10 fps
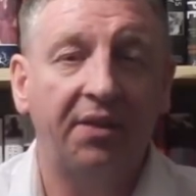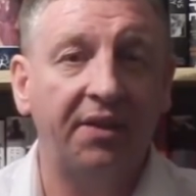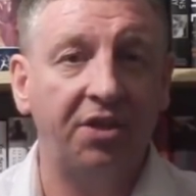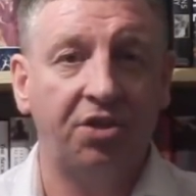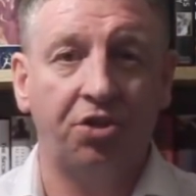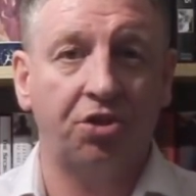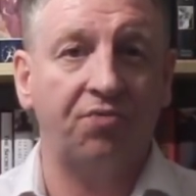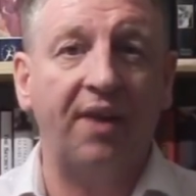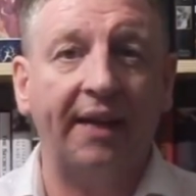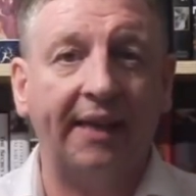These are
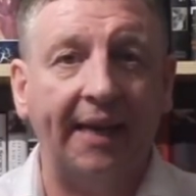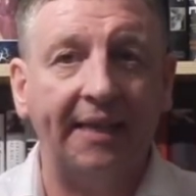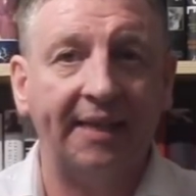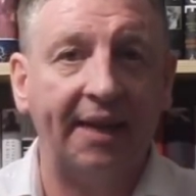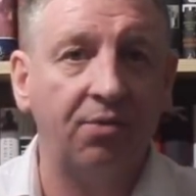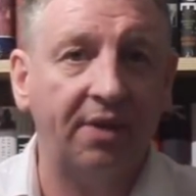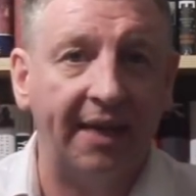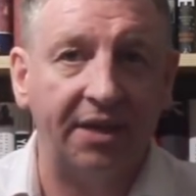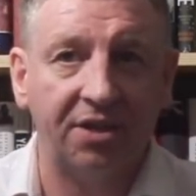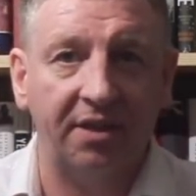just renegades and
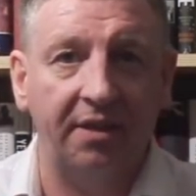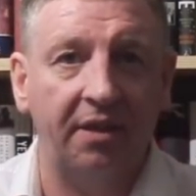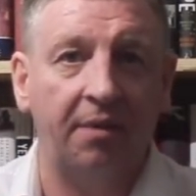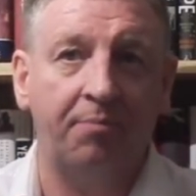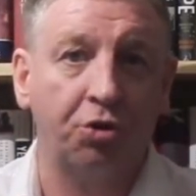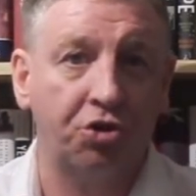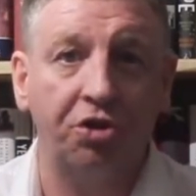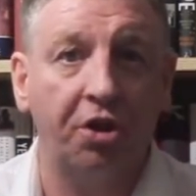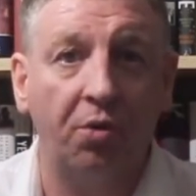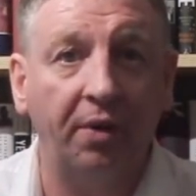outcasts and are
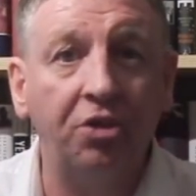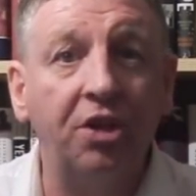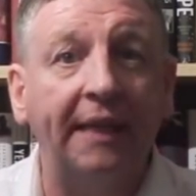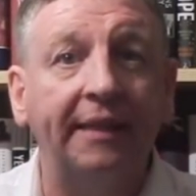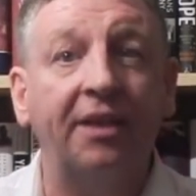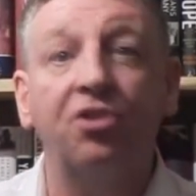pushing their own agenda.